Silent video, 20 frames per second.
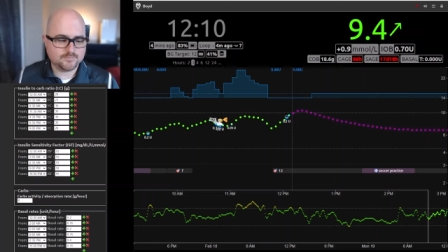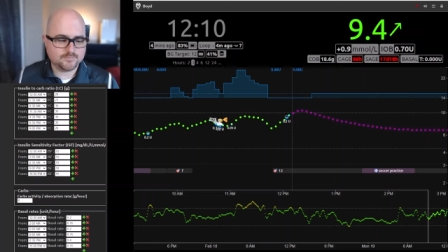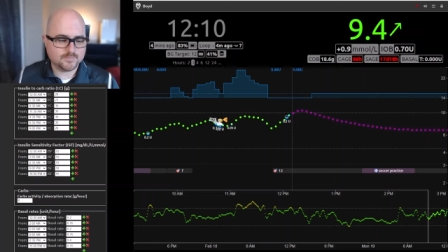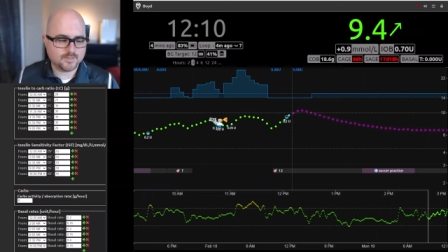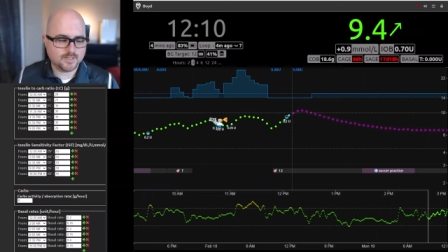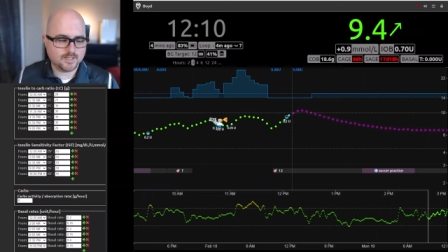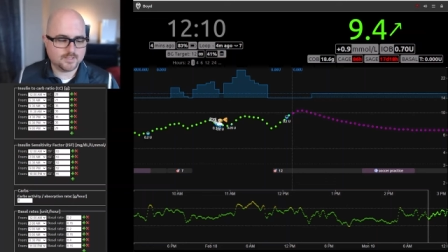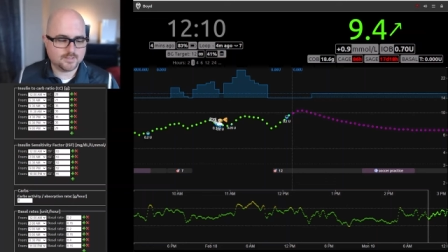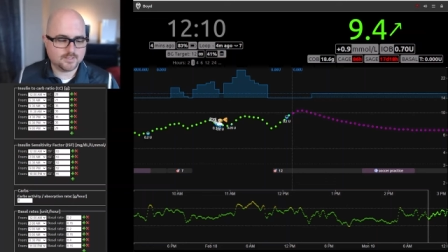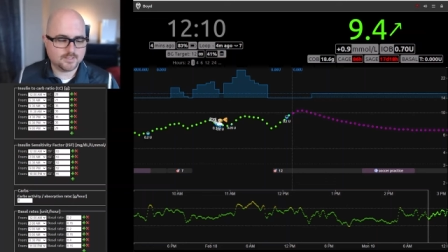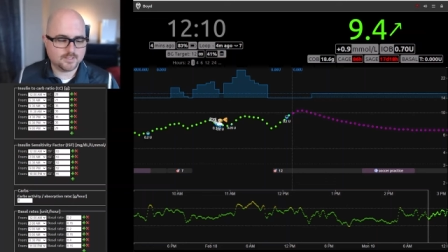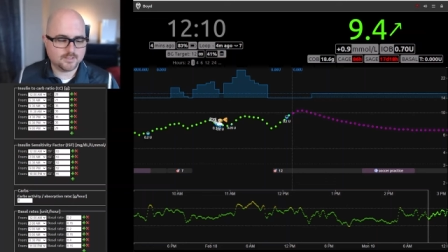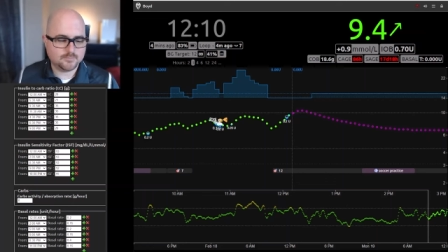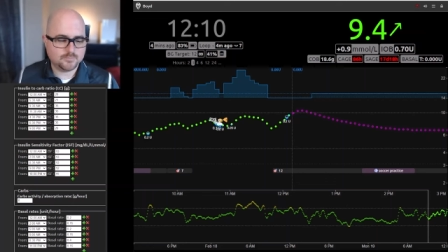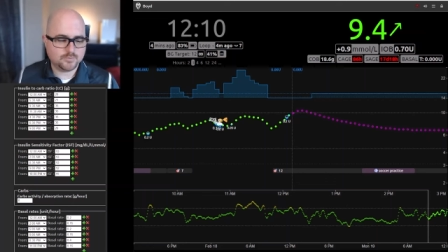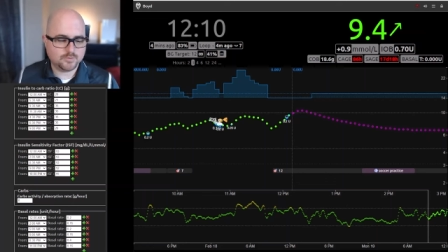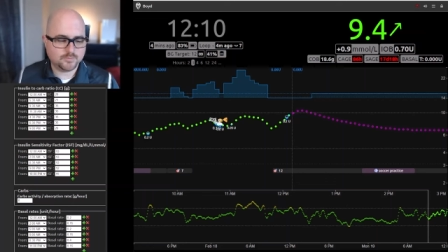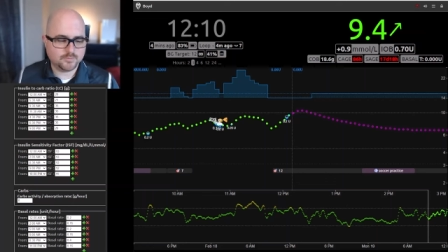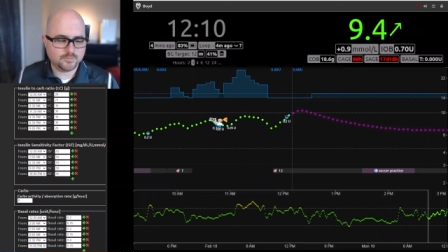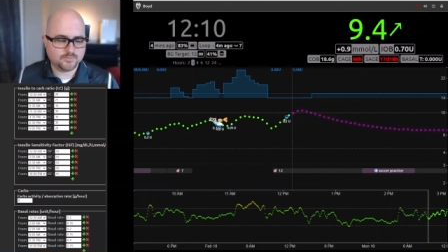And then a
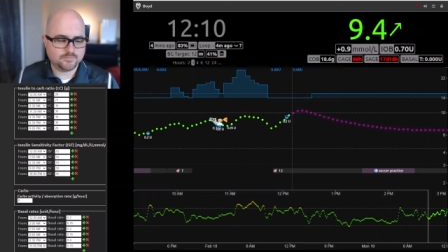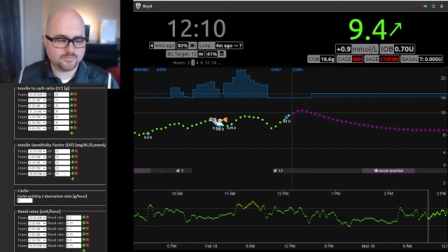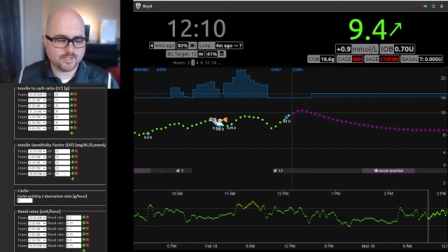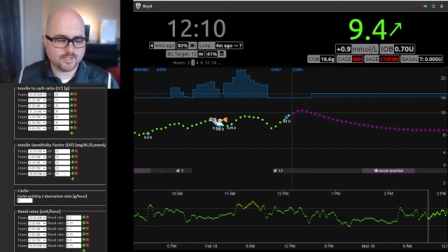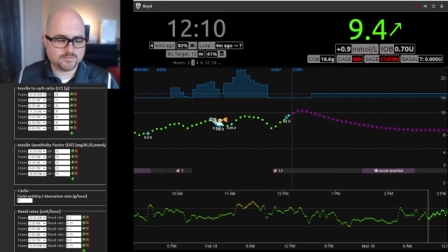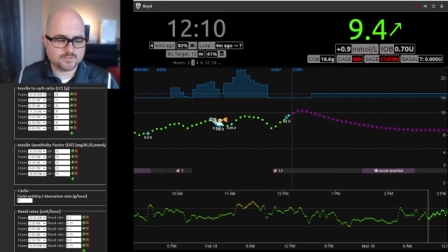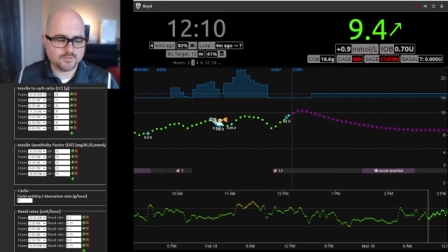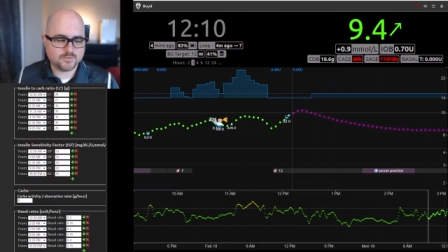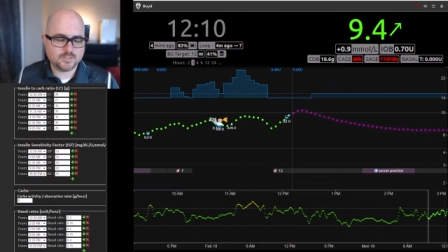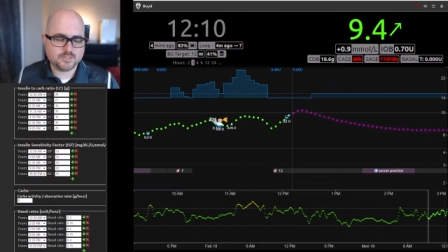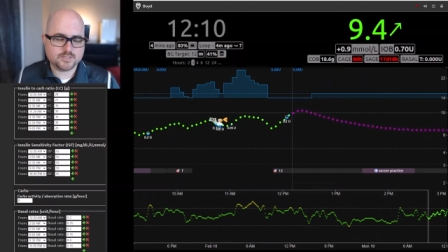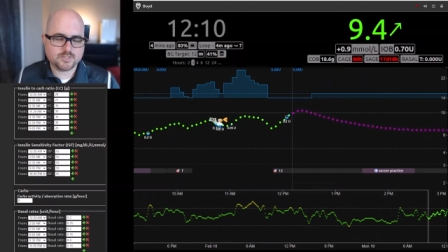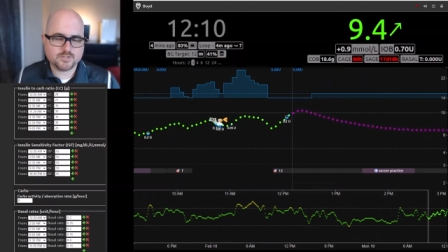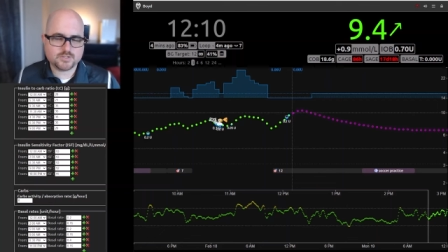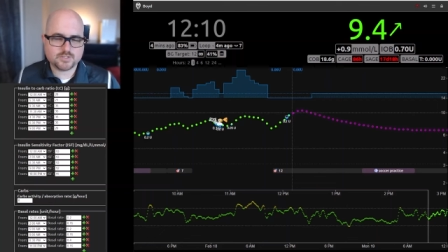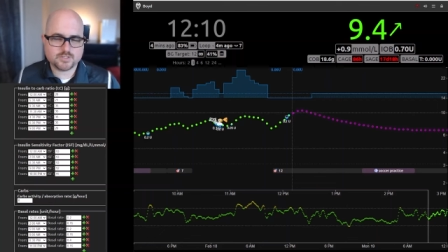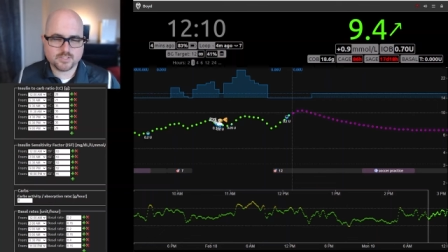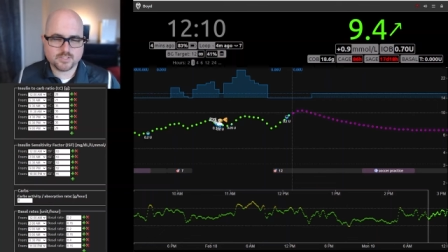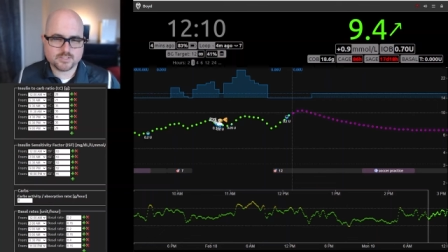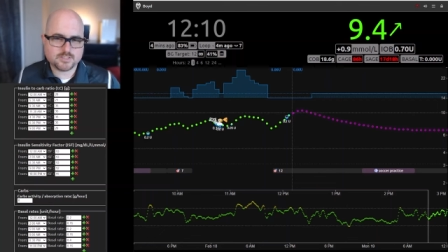0.15. So he's
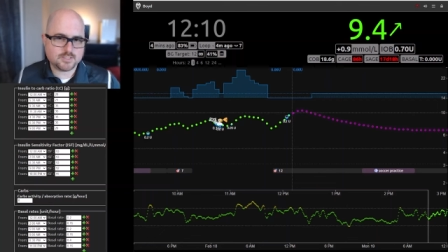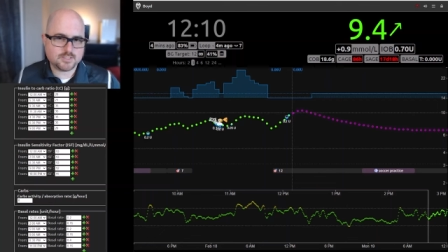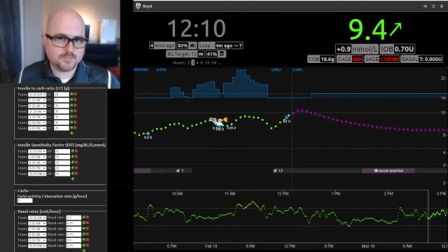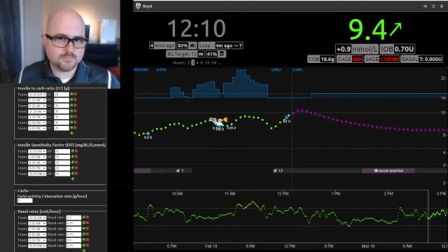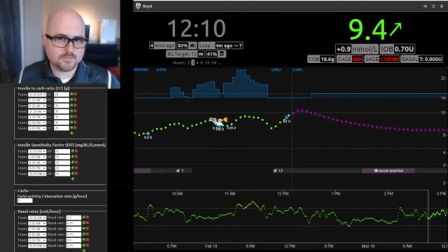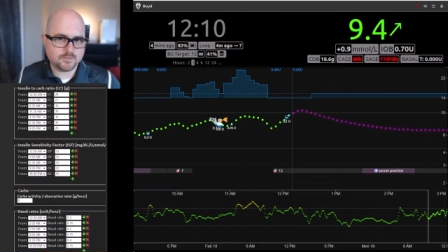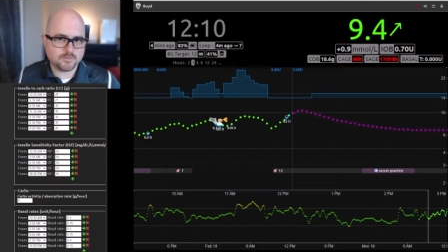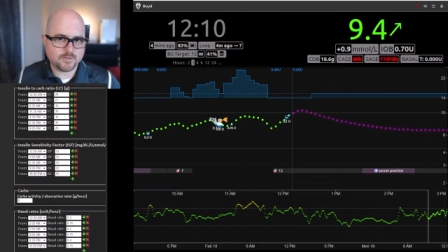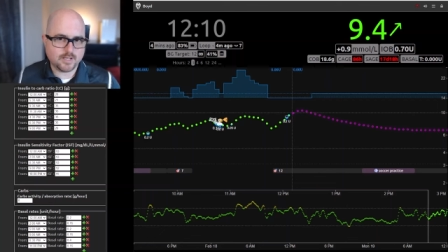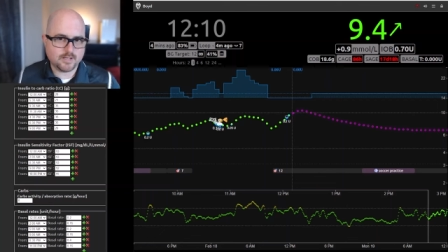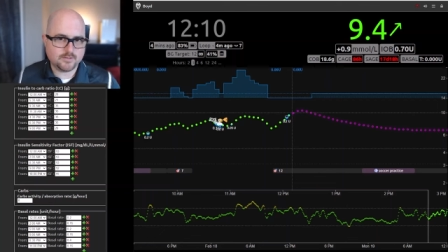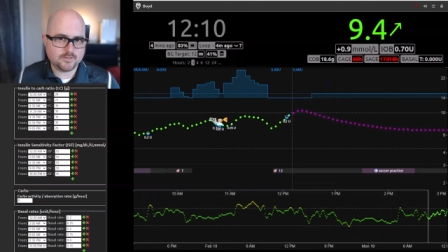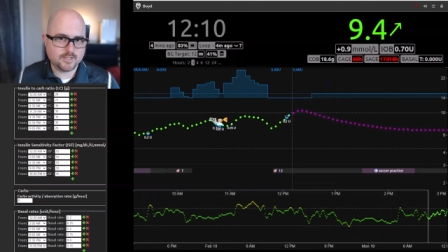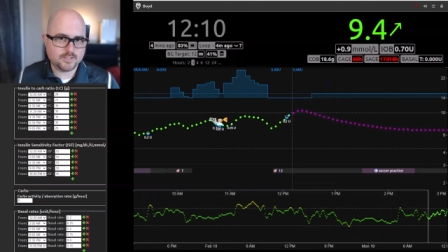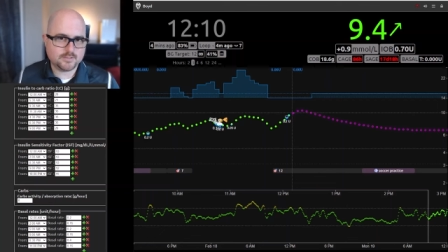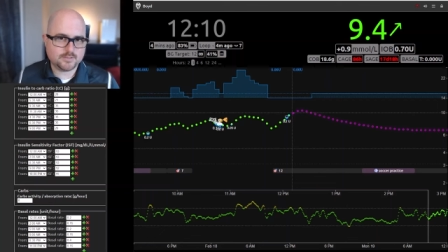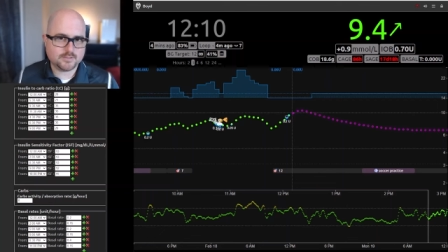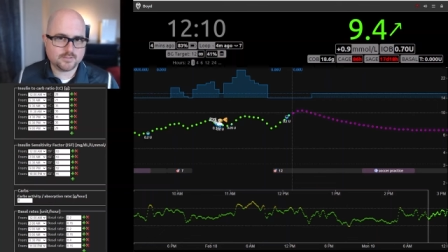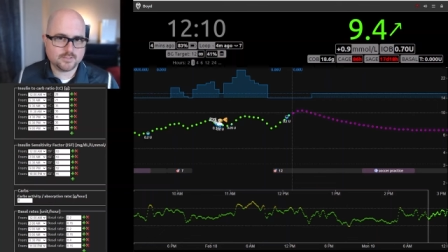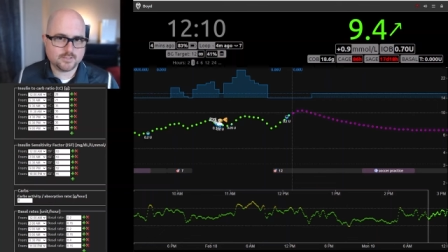usually asleep around
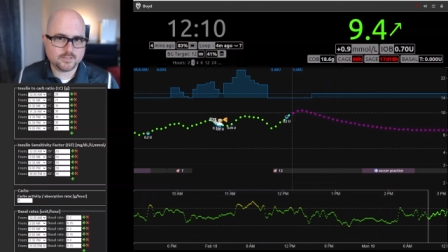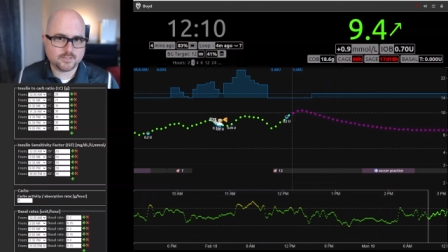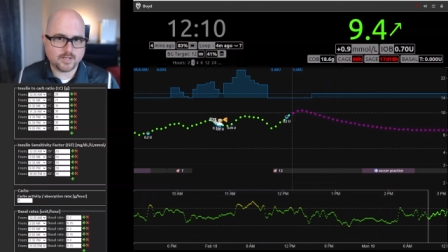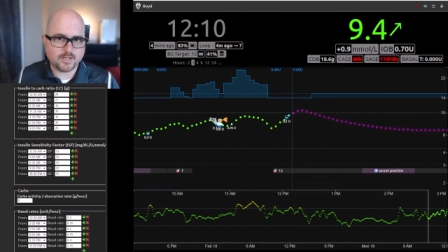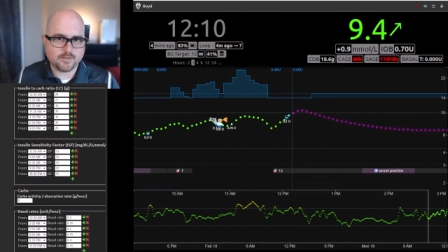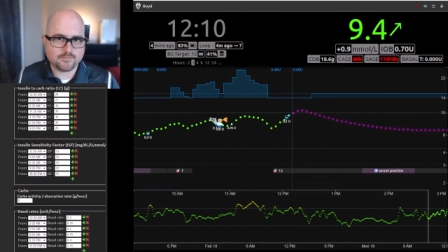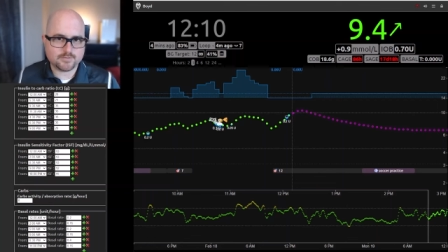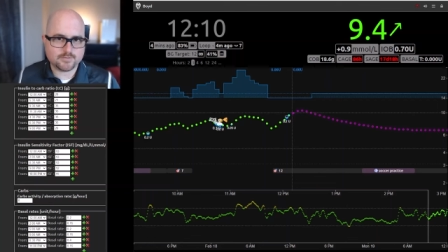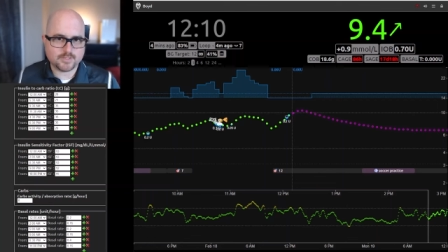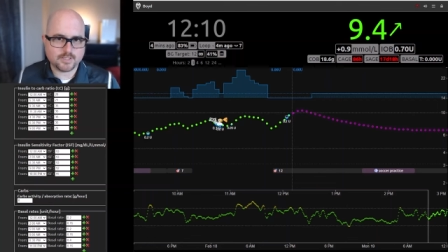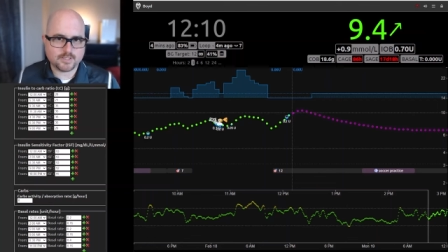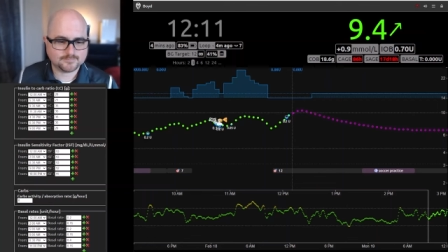8.30 or after that?